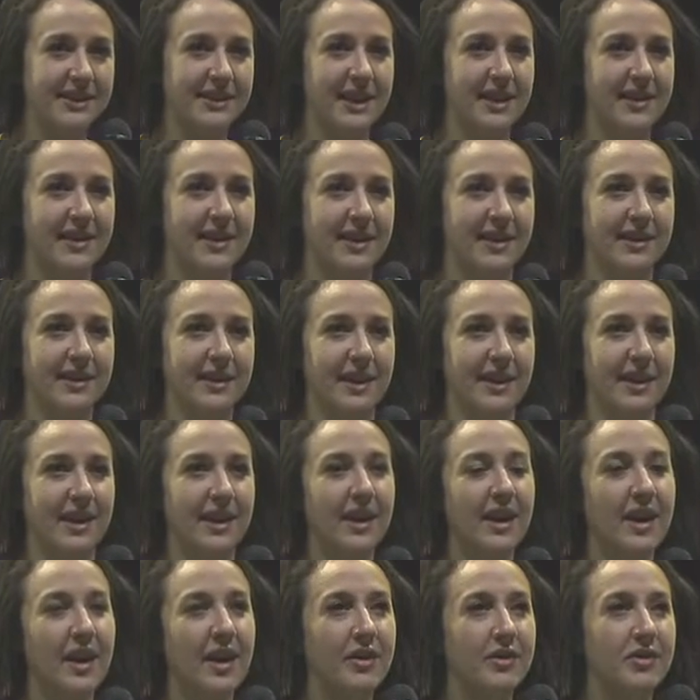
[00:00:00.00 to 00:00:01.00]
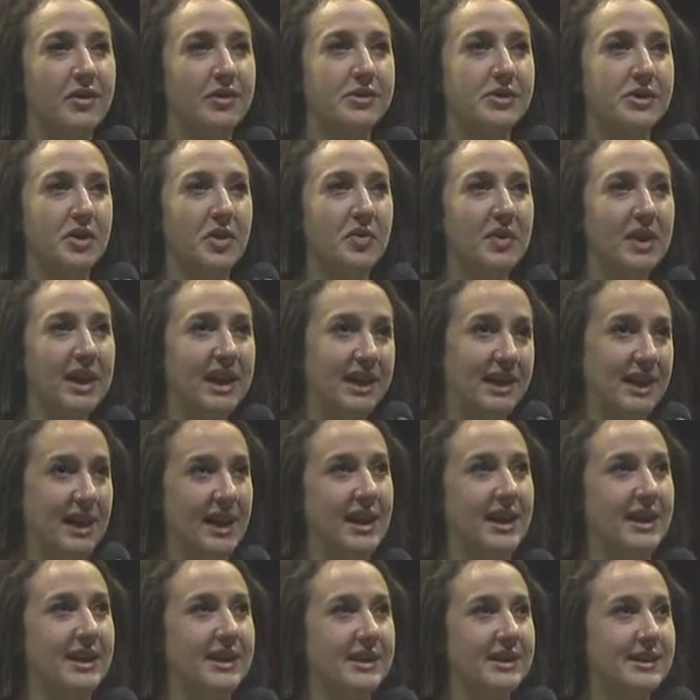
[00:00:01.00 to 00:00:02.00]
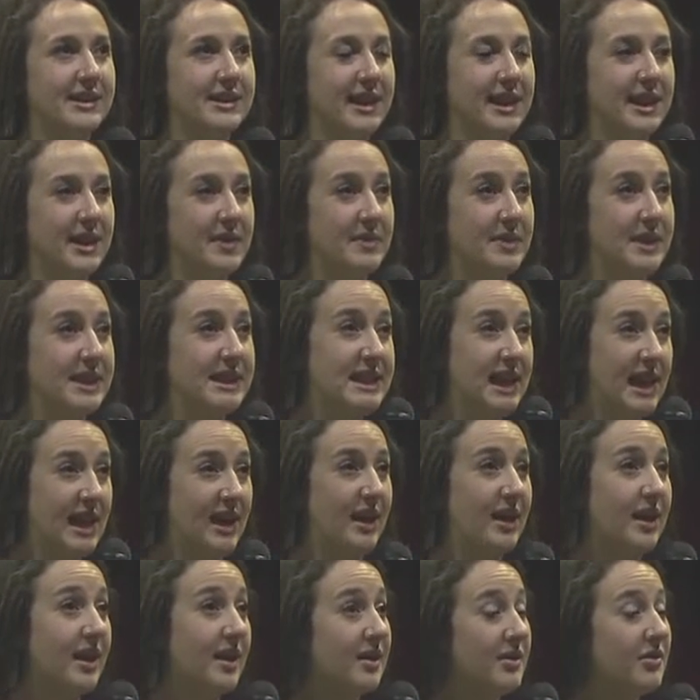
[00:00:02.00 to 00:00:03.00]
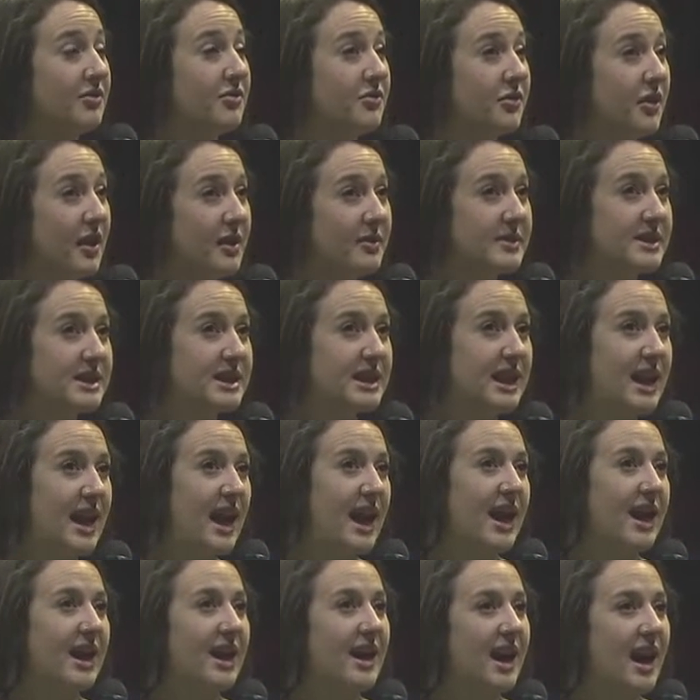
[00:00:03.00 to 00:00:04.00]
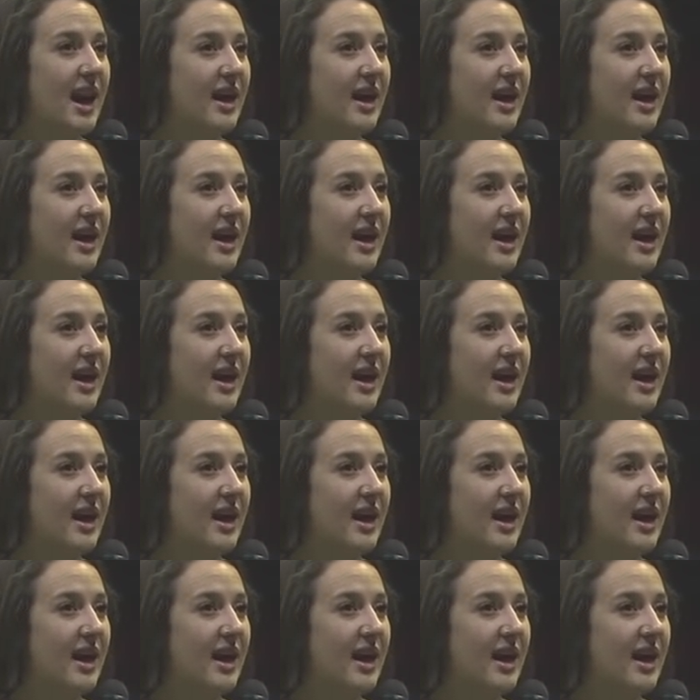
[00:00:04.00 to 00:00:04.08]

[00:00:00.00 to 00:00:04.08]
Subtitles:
I think that there's so many things that can be taken from today,